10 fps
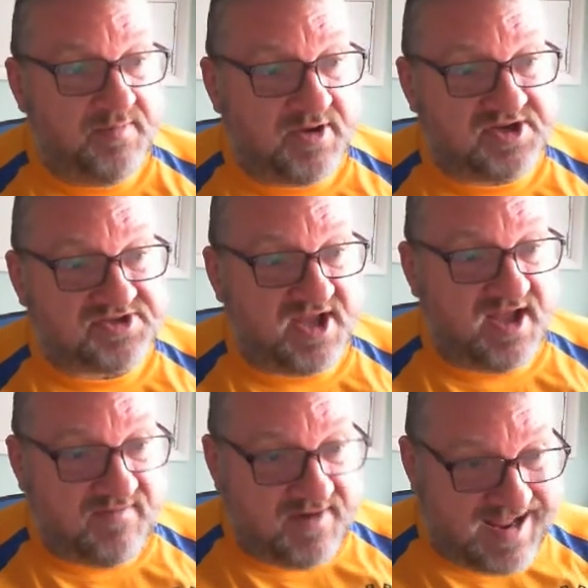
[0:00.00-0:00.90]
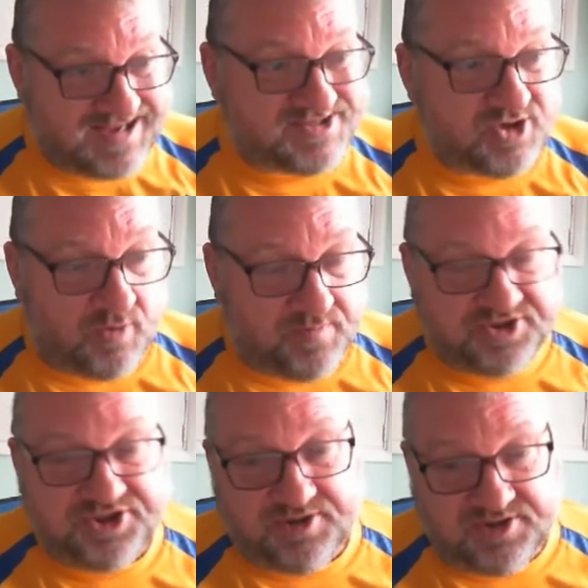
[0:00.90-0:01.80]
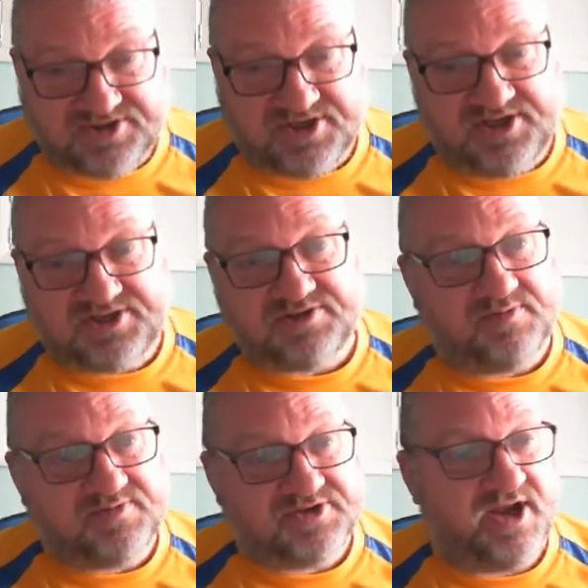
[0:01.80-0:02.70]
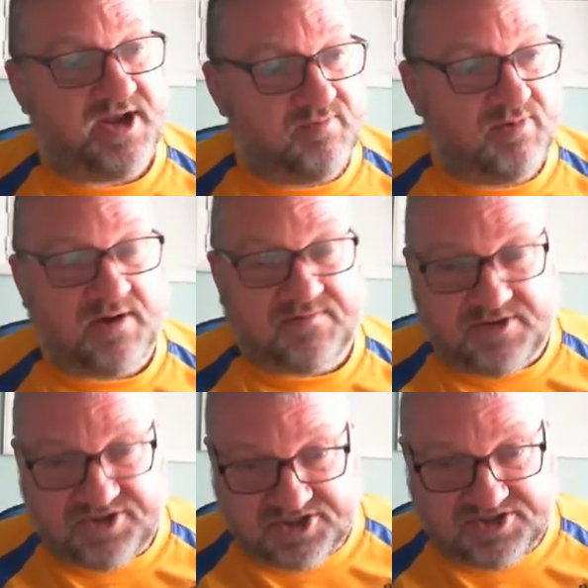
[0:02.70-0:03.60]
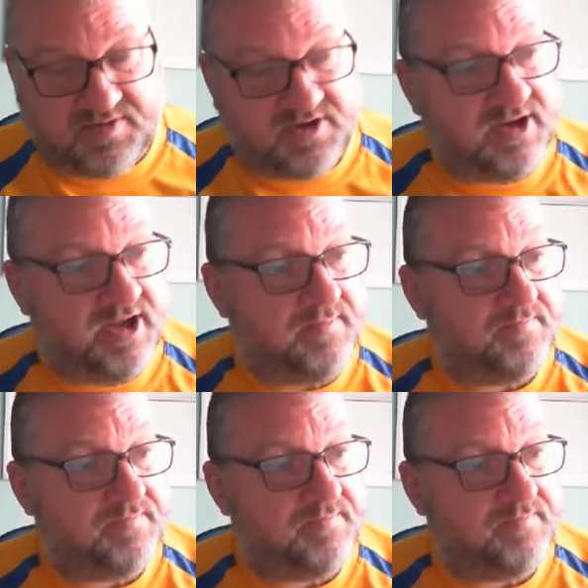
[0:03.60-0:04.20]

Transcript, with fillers: because they have less opportunity to obtain wealth legitimately.